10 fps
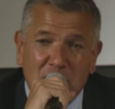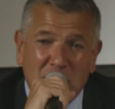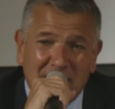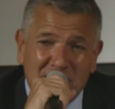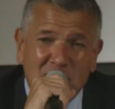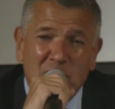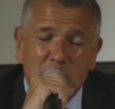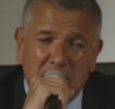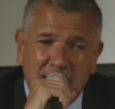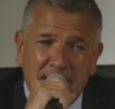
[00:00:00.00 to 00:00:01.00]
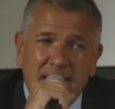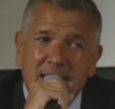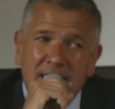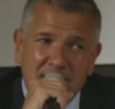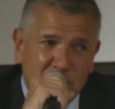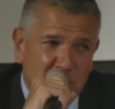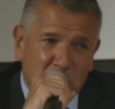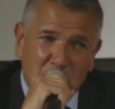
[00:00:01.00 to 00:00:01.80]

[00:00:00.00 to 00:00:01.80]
So that's going to be something.